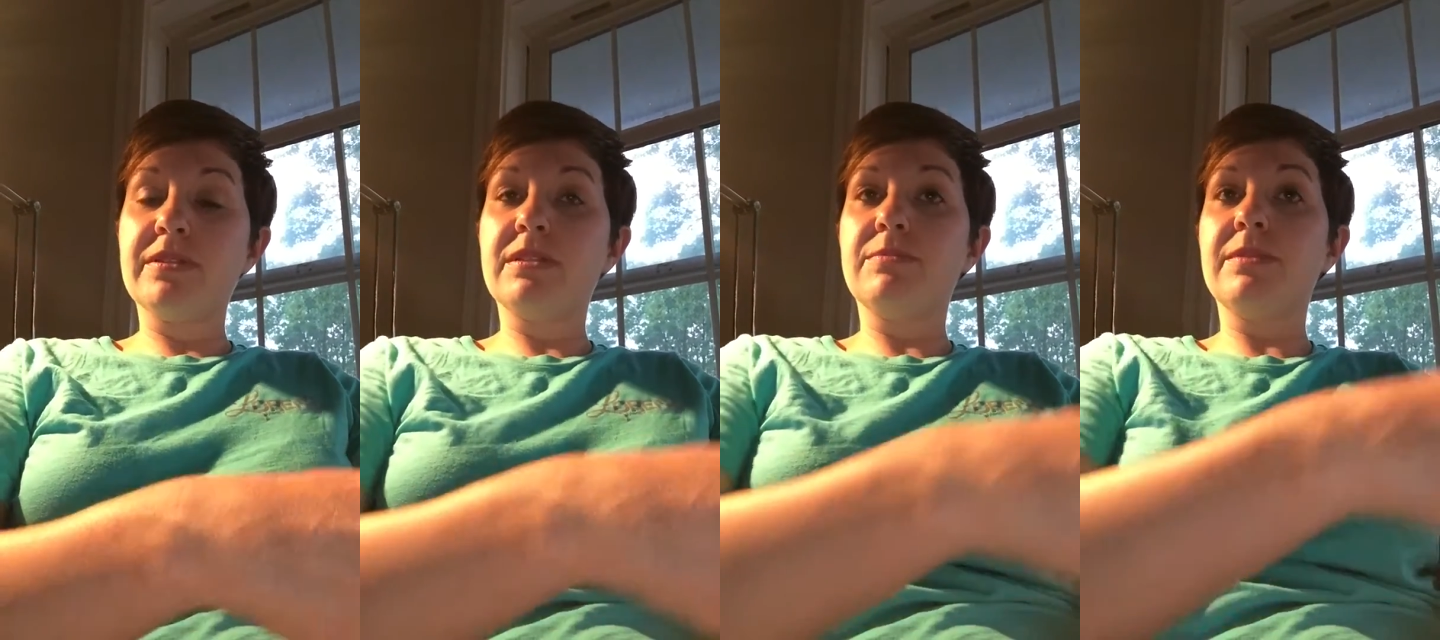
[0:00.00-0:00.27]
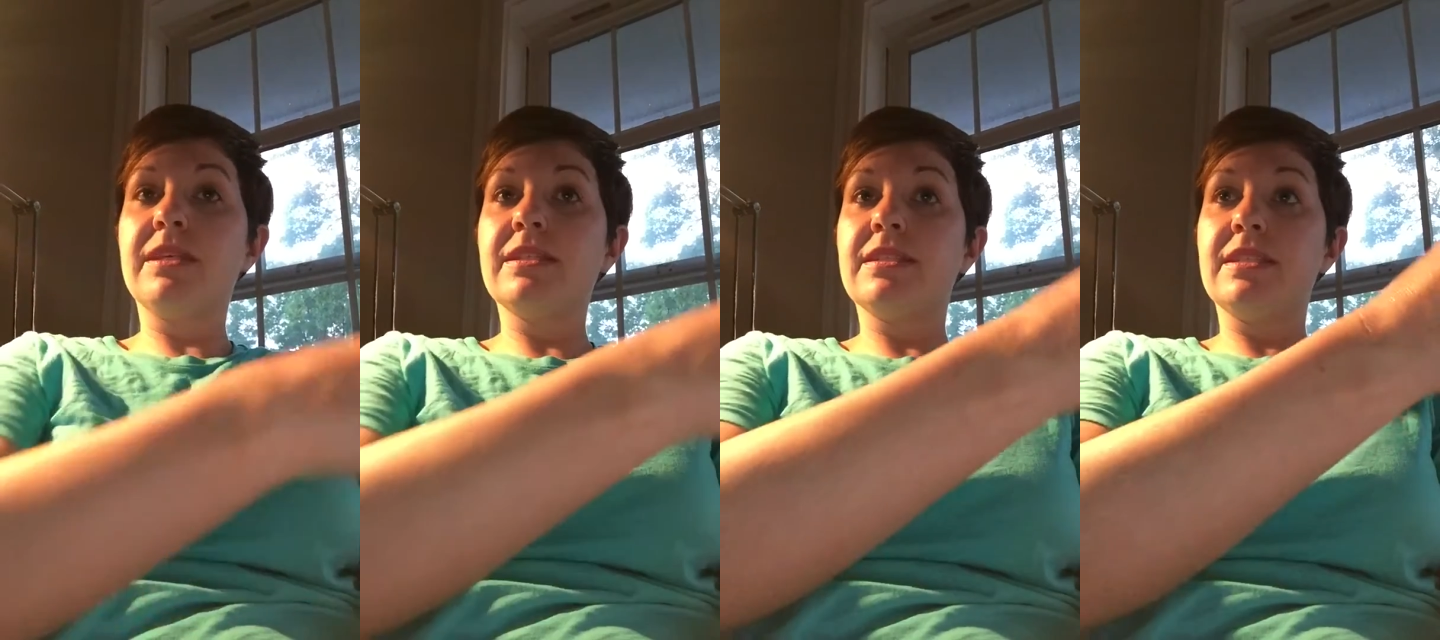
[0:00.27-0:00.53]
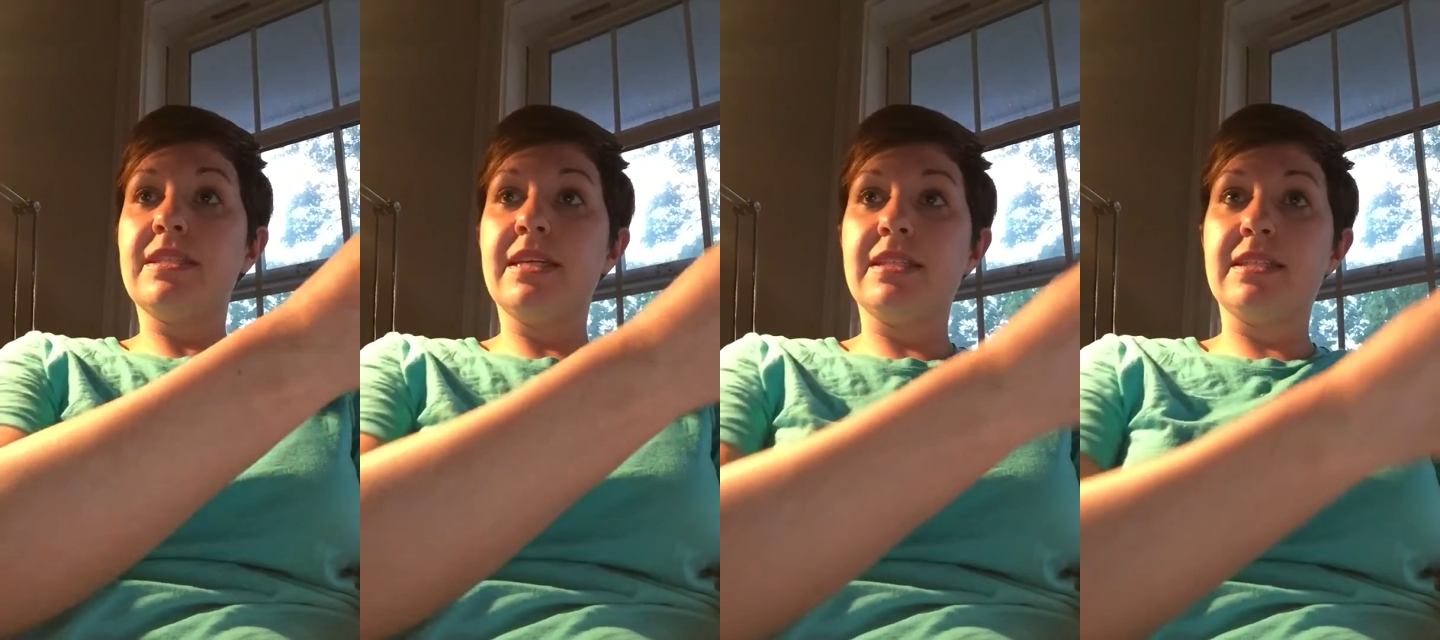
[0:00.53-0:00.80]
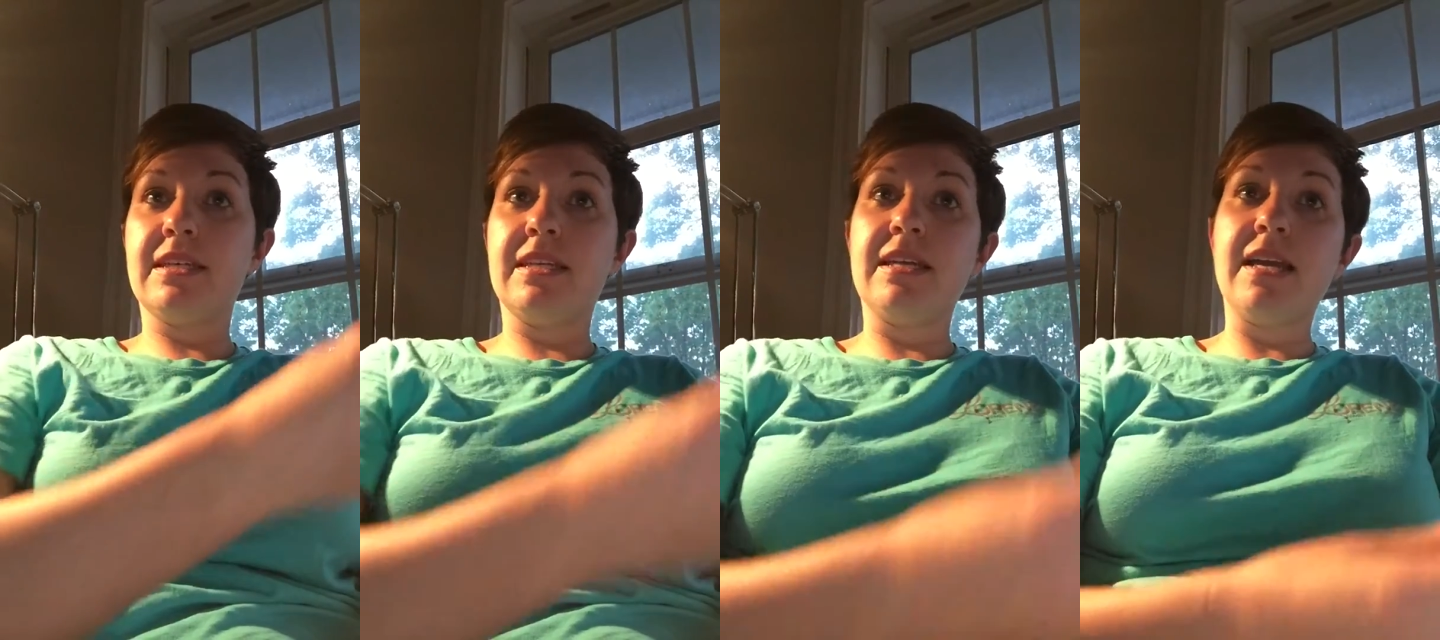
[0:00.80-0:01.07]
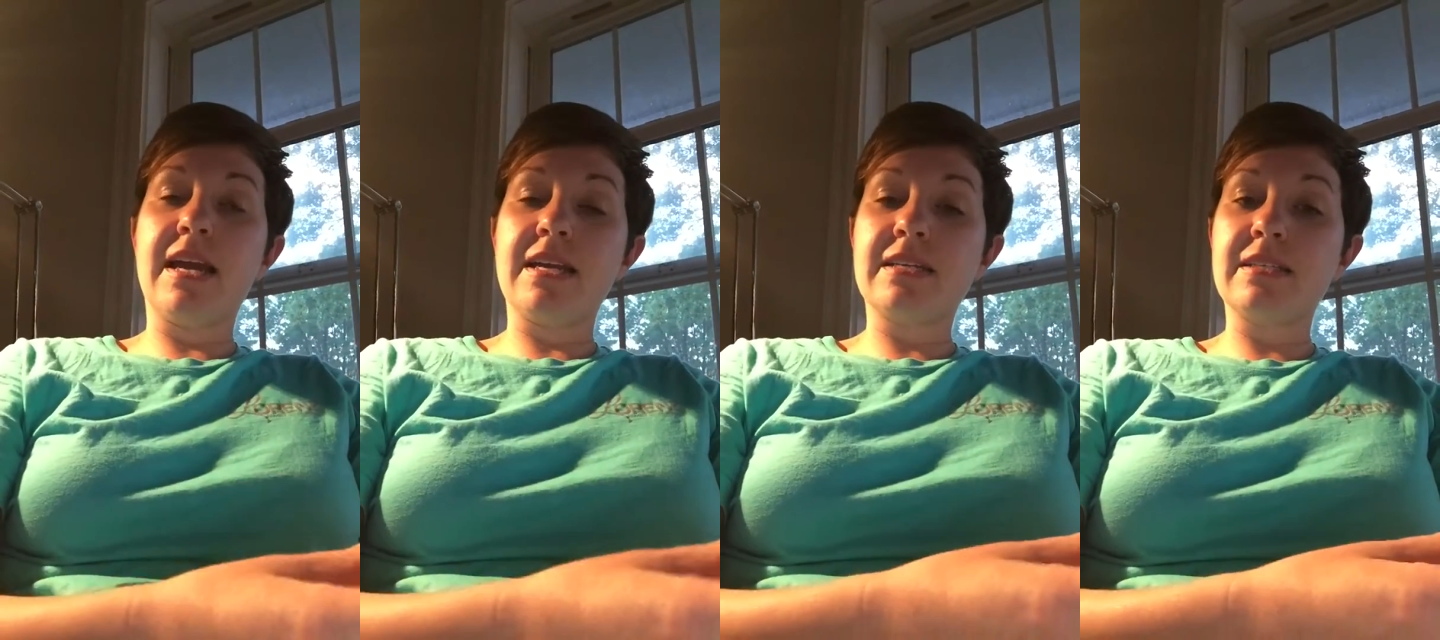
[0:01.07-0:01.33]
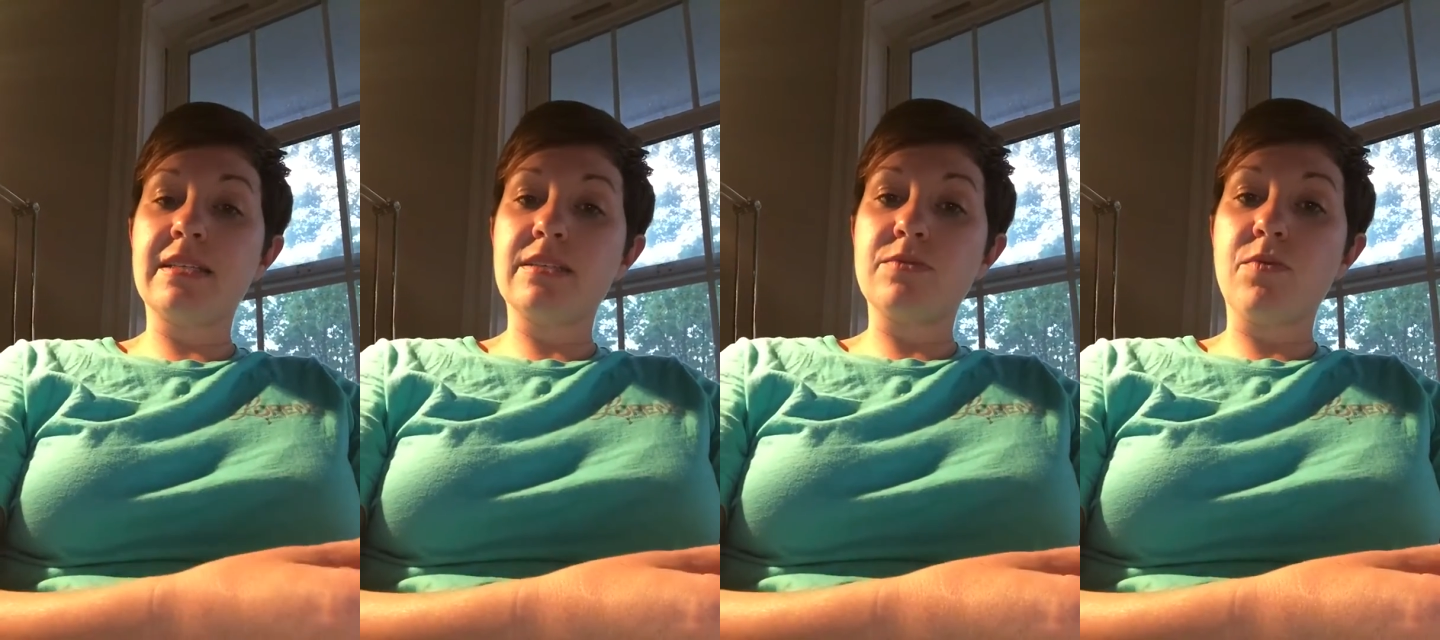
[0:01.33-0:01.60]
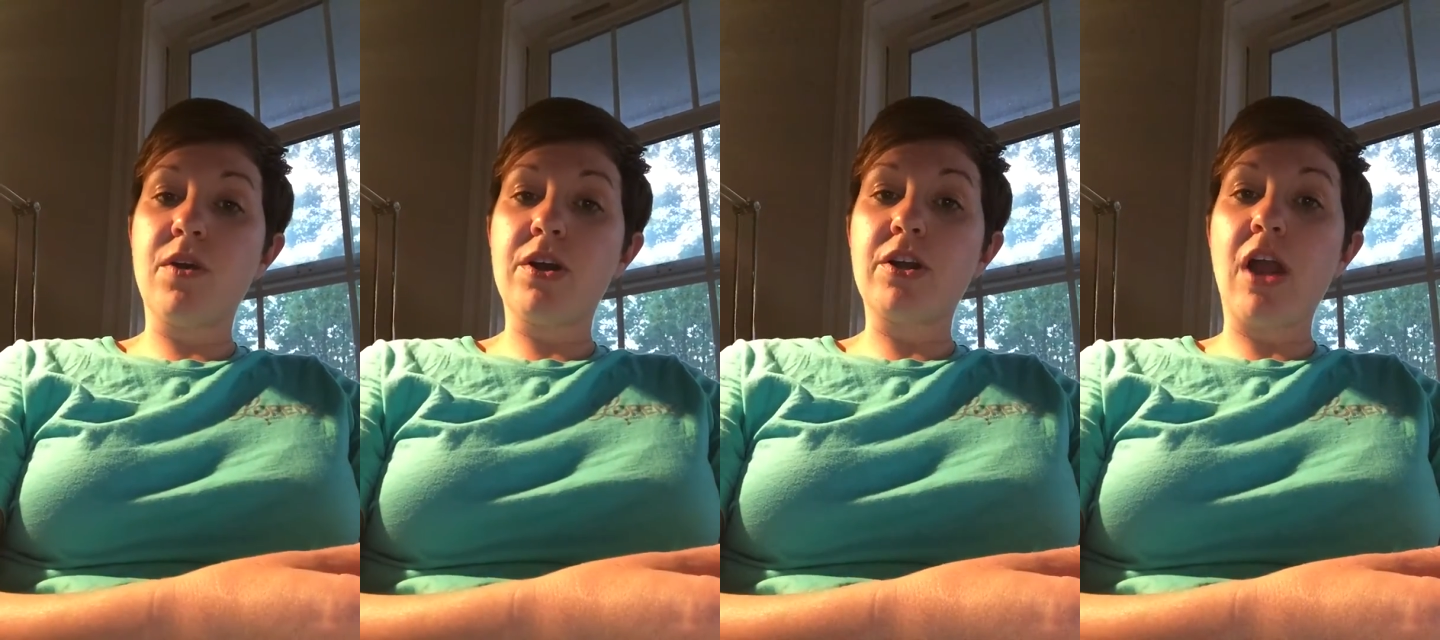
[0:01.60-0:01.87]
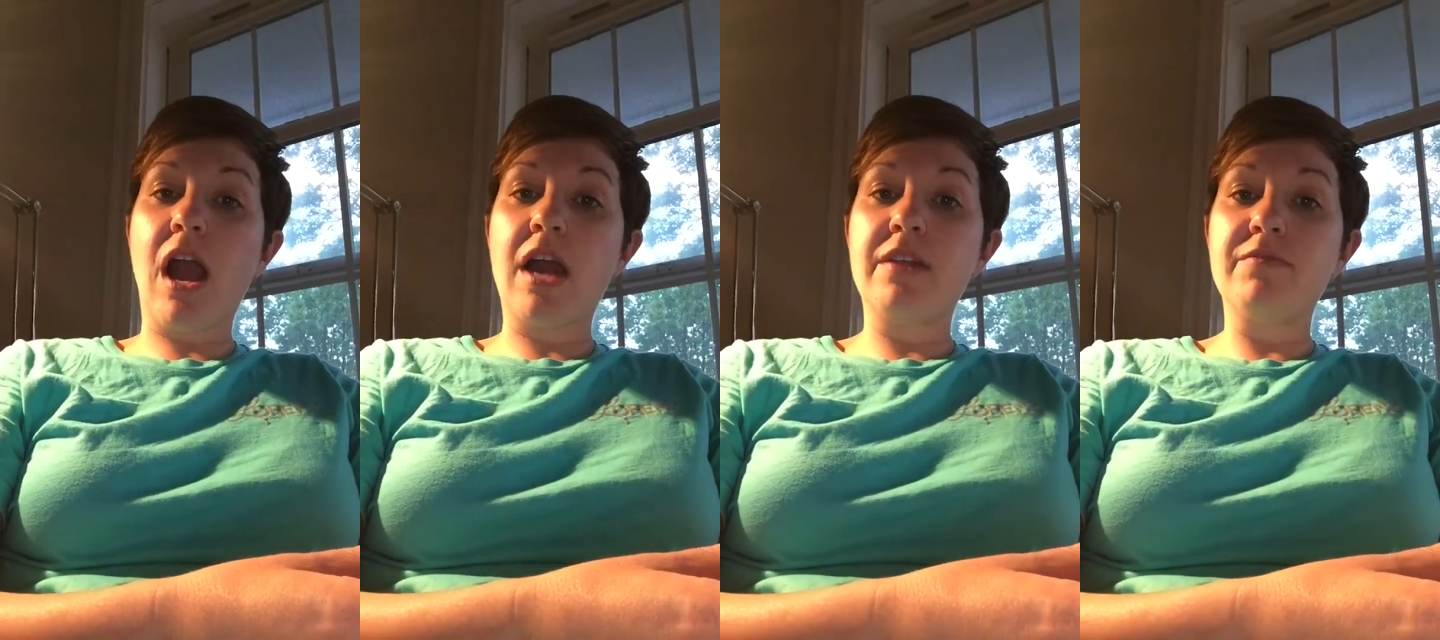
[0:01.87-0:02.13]
is because it takes any excess water
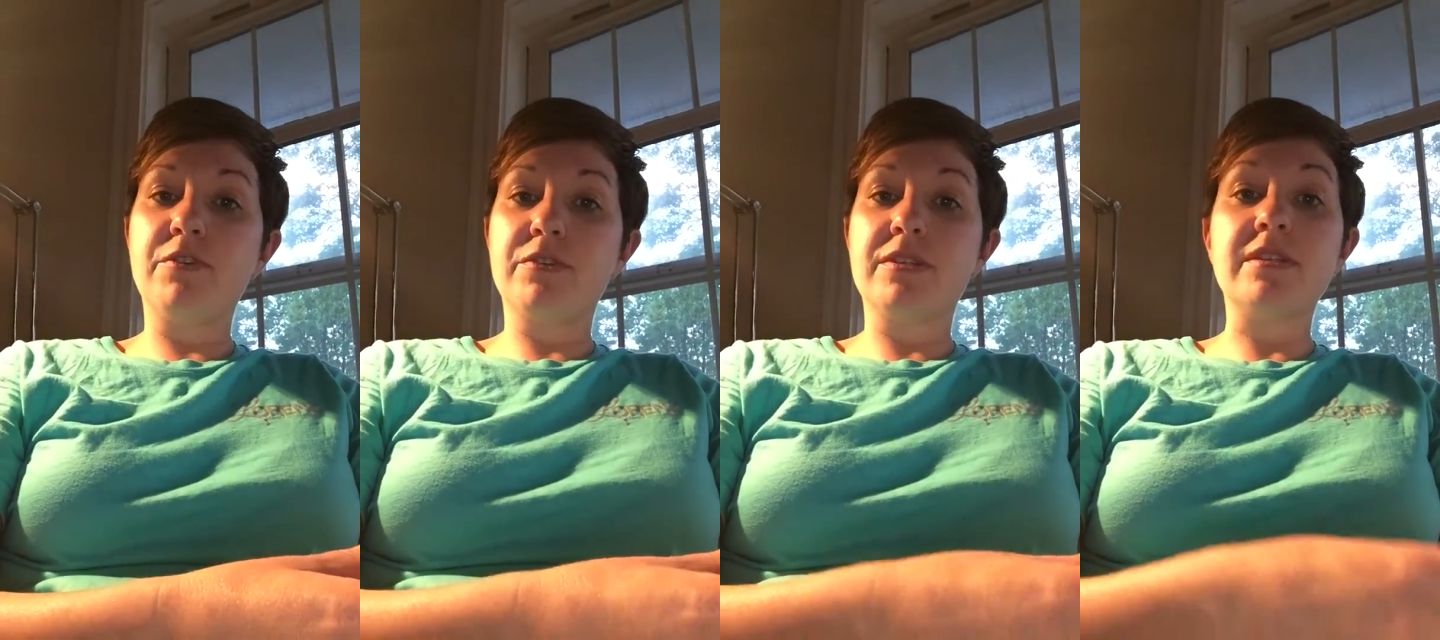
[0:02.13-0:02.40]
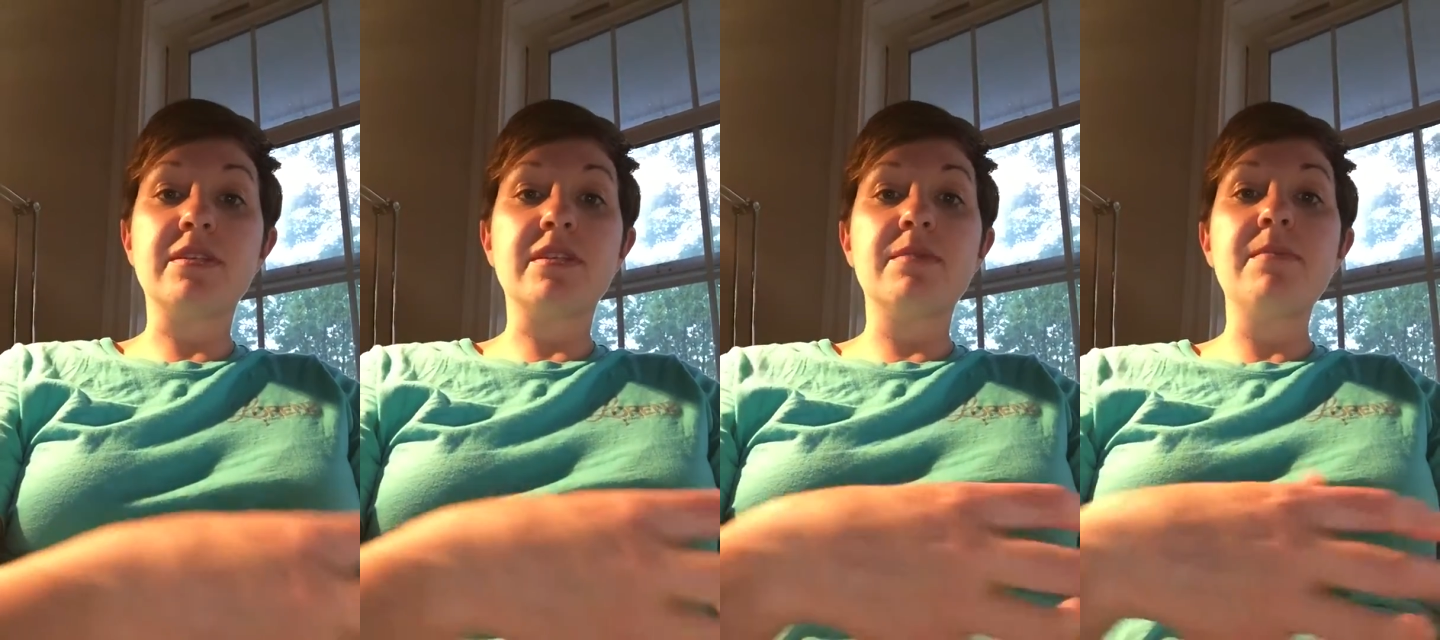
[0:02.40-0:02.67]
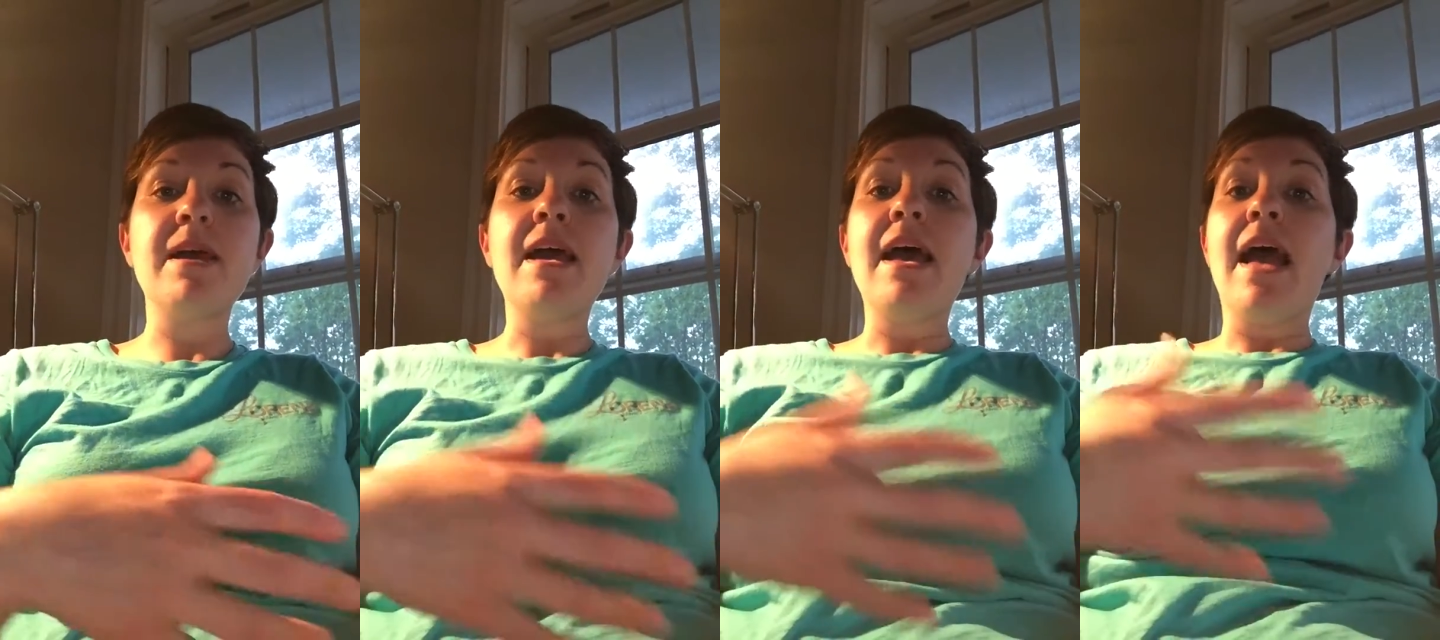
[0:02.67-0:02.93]
out of your system,